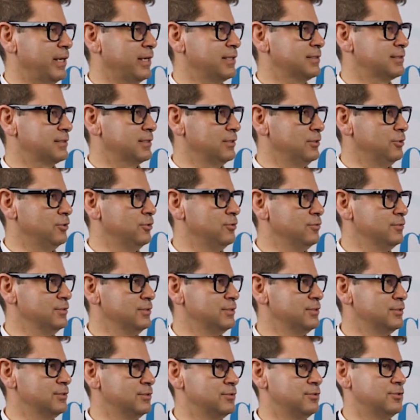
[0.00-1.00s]
banks can
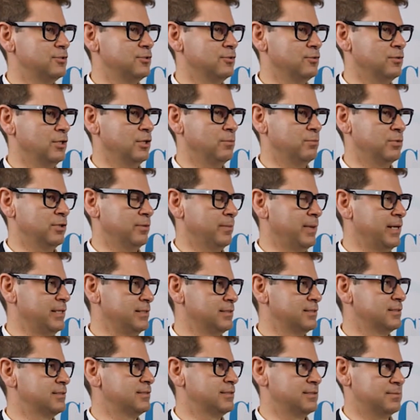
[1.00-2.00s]
use to
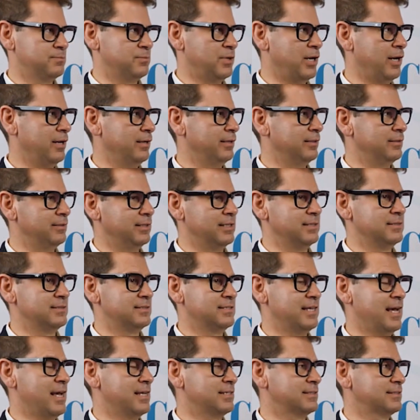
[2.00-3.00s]
implement, pilot, and
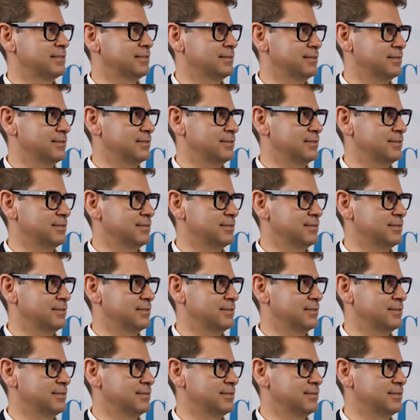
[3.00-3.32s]
test